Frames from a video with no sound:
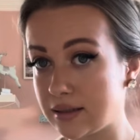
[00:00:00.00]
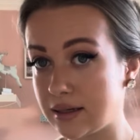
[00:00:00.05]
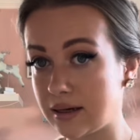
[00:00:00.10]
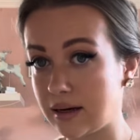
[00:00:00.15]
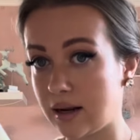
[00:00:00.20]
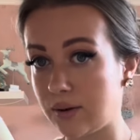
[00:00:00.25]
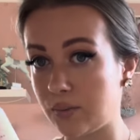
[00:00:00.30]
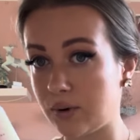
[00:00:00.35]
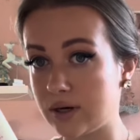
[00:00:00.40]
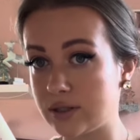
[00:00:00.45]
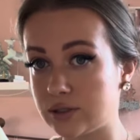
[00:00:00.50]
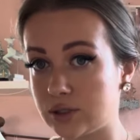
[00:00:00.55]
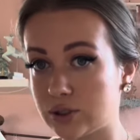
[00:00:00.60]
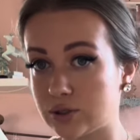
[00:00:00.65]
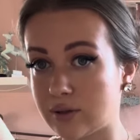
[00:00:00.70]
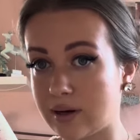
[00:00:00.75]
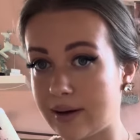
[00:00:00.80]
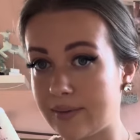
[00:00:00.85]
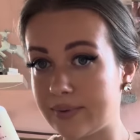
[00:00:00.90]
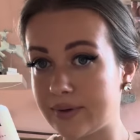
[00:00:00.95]
and I wanted to
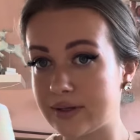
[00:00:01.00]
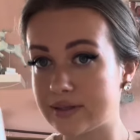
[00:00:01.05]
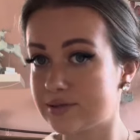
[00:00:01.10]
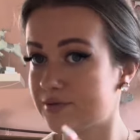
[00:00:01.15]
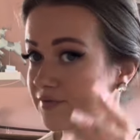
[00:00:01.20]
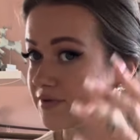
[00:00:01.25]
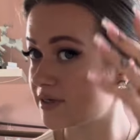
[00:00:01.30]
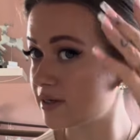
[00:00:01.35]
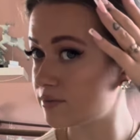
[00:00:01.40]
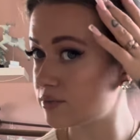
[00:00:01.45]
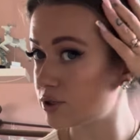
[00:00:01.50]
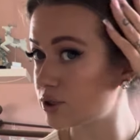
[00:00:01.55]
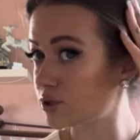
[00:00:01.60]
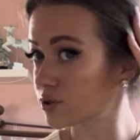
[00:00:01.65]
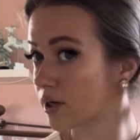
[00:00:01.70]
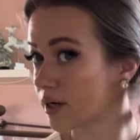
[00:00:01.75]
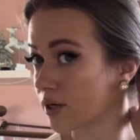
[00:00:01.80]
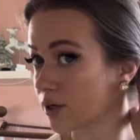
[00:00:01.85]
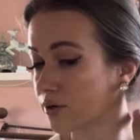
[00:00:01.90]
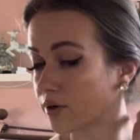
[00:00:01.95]
try because obviously I'm just
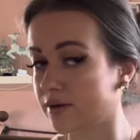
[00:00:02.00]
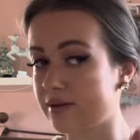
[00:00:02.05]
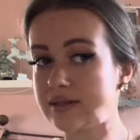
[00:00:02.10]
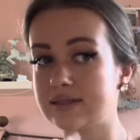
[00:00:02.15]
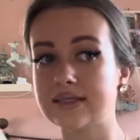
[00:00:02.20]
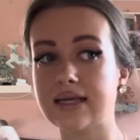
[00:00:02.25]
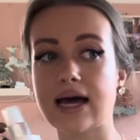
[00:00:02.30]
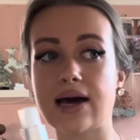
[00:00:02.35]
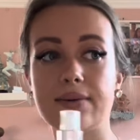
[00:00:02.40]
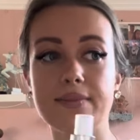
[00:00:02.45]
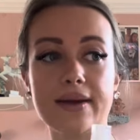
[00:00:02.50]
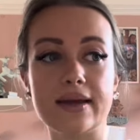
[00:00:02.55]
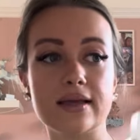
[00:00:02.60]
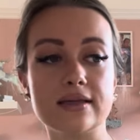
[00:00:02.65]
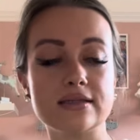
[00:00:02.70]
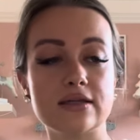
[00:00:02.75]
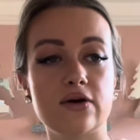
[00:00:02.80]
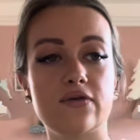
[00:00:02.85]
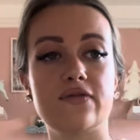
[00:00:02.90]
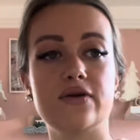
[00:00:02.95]
trying to grow this out, make it as
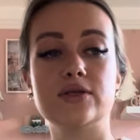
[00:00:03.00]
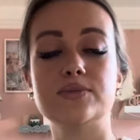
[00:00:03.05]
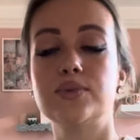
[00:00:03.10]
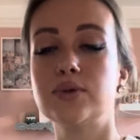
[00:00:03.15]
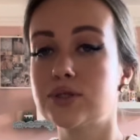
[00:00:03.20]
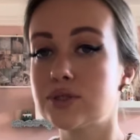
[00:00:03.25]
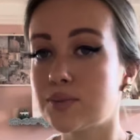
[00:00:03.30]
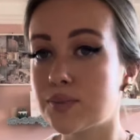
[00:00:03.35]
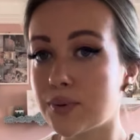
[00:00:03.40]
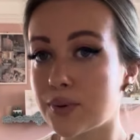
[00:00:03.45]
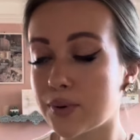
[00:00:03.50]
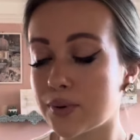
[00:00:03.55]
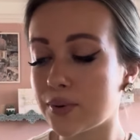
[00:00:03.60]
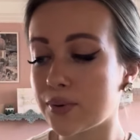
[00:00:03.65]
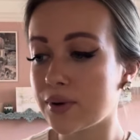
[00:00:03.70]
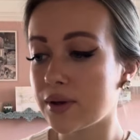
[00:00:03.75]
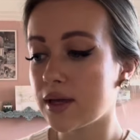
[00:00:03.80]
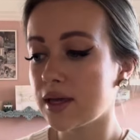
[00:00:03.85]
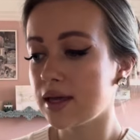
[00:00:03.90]
healthy as possible.